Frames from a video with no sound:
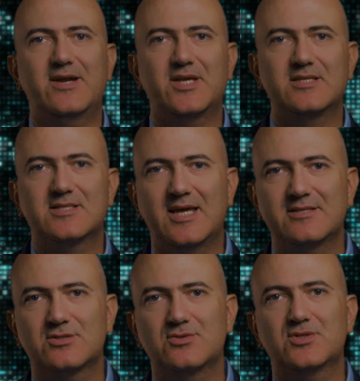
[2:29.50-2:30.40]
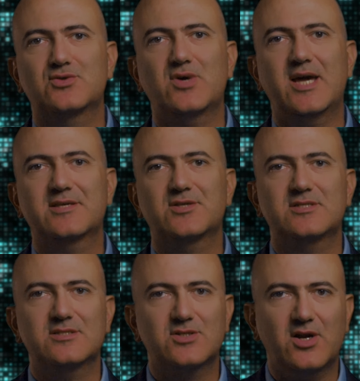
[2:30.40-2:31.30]
intent to strike
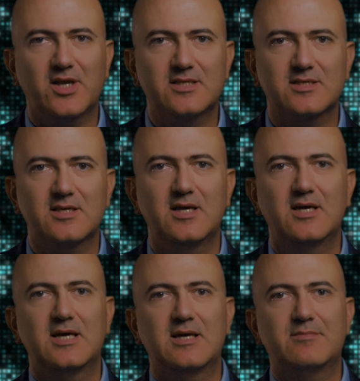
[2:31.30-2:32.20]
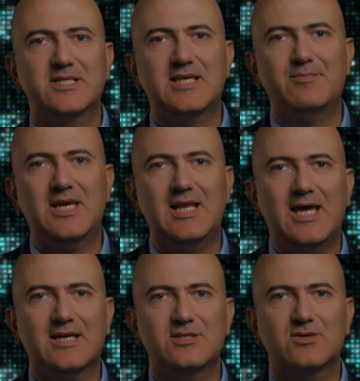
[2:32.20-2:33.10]
certain targets, but they may
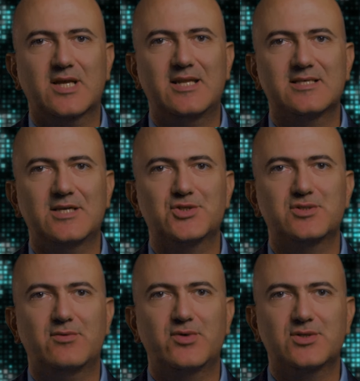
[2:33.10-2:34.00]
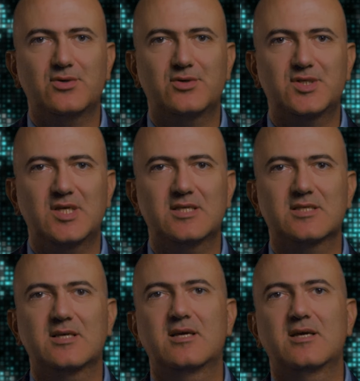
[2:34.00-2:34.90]
lack the organizational
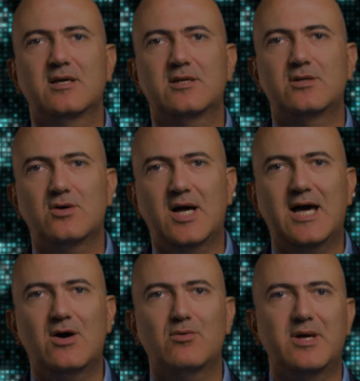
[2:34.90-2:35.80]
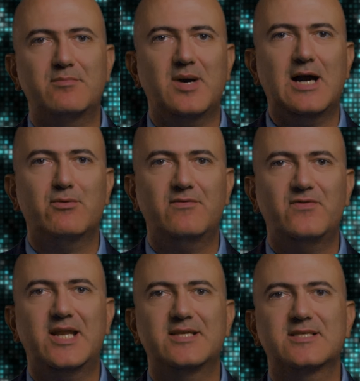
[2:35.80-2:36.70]
resources, know-how, manpower,
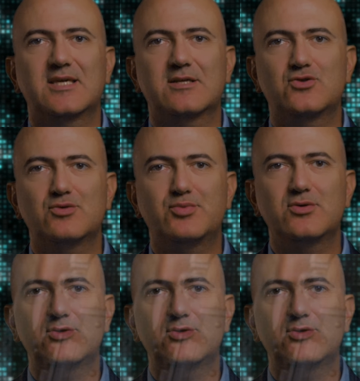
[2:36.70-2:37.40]
financing to pull